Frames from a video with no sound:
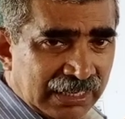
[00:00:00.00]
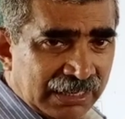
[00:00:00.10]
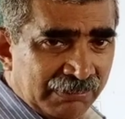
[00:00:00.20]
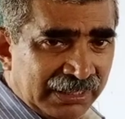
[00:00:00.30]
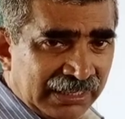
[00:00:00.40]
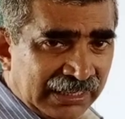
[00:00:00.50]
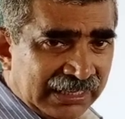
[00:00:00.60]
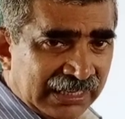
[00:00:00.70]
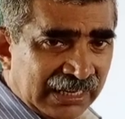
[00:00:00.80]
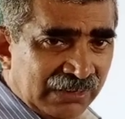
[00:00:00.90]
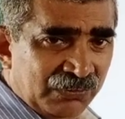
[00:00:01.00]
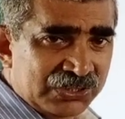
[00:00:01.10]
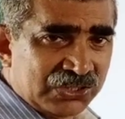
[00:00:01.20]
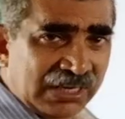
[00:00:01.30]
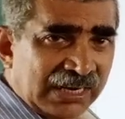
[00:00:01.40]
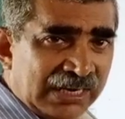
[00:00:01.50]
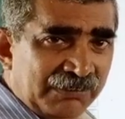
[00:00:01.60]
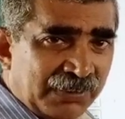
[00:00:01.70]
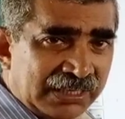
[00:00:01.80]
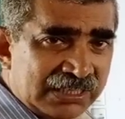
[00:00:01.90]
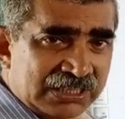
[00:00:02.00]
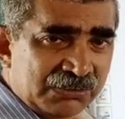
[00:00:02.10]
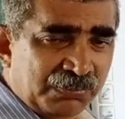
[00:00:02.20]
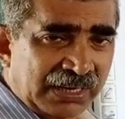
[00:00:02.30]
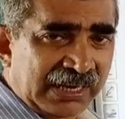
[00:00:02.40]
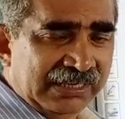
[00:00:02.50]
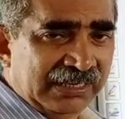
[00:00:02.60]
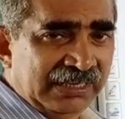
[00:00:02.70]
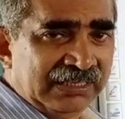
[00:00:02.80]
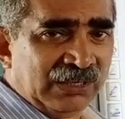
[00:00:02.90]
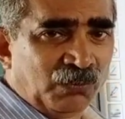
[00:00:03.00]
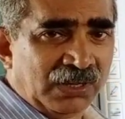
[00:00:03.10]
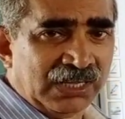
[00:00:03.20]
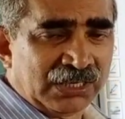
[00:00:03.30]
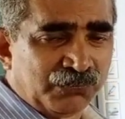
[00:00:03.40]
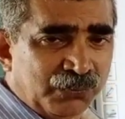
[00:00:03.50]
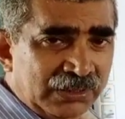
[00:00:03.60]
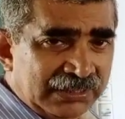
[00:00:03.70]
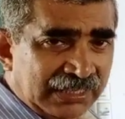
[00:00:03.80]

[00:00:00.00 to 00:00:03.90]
America, which had participated in the war full